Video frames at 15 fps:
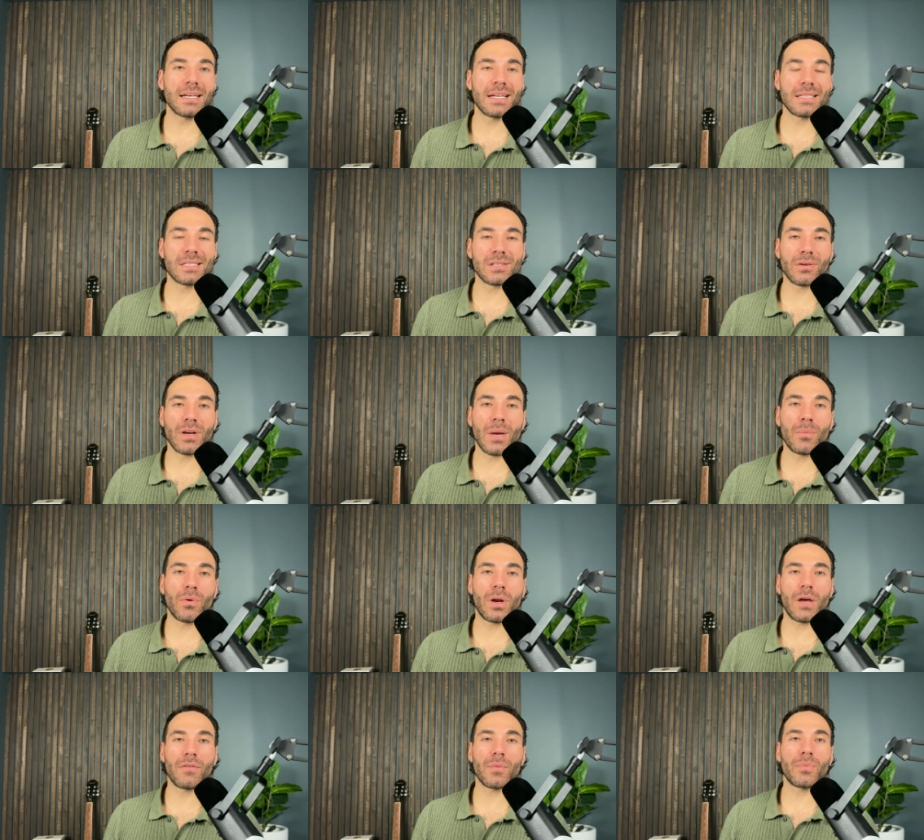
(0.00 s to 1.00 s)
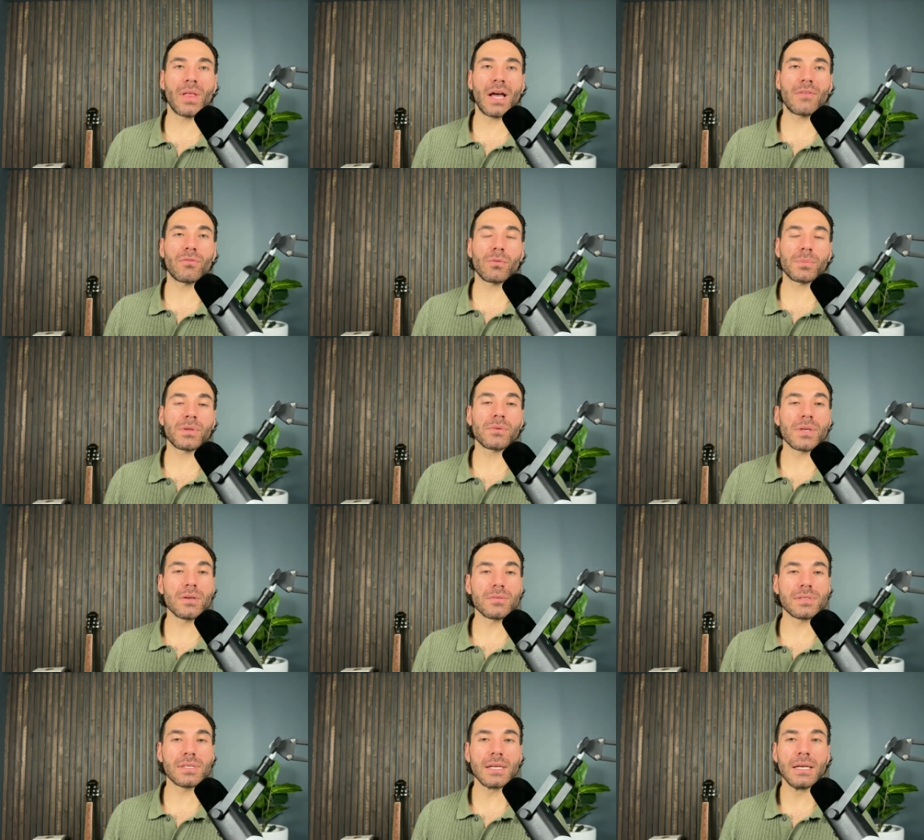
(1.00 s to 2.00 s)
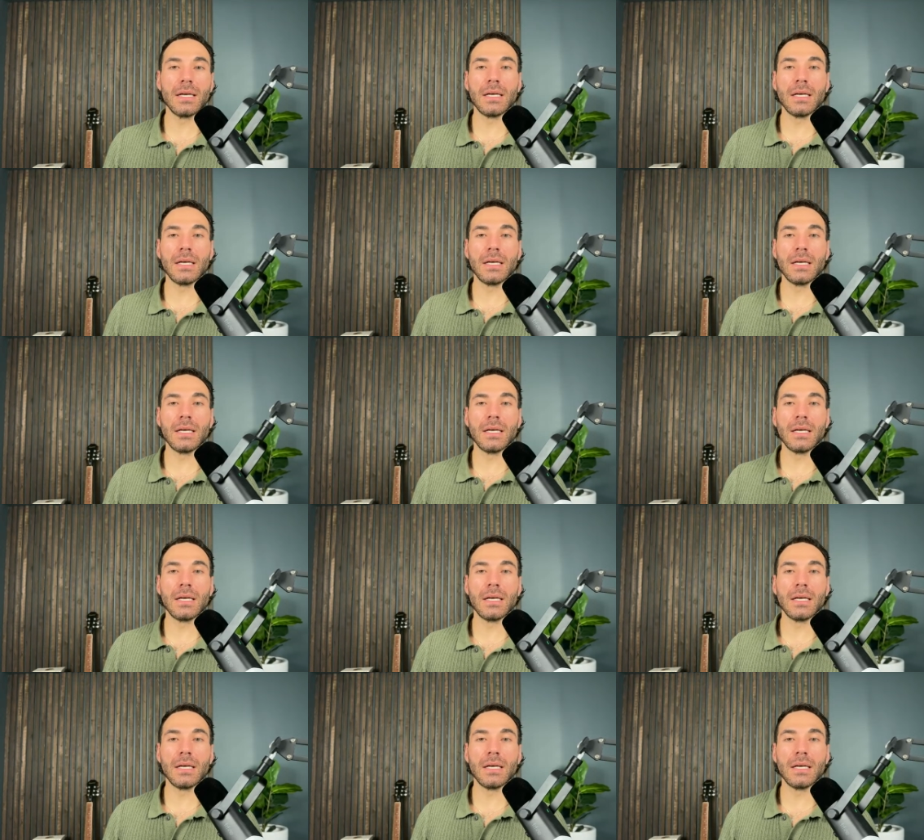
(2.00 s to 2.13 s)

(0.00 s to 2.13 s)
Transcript: Instagram, whatever platform you use.